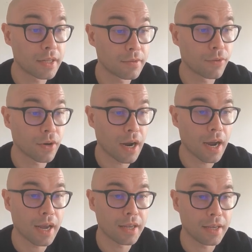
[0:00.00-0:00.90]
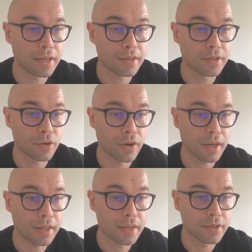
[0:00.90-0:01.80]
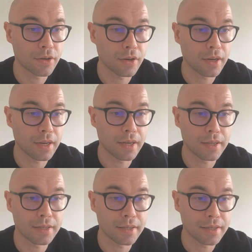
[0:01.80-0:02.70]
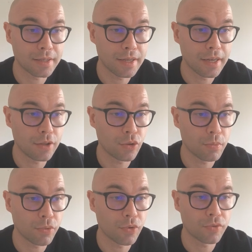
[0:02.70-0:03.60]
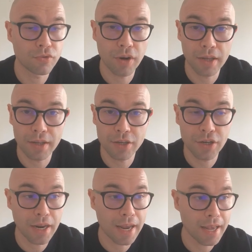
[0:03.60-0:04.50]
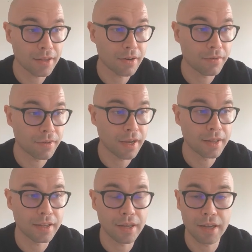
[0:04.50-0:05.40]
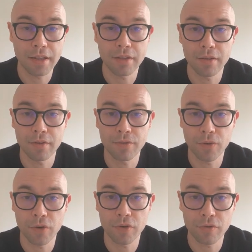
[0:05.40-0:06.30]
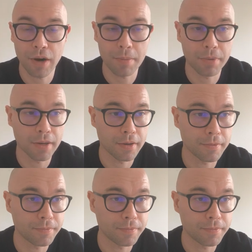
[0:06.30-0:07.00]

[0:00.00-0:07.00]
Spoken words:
for high yields. The correct answer is C, to improve drainage and reflect heat for ripening.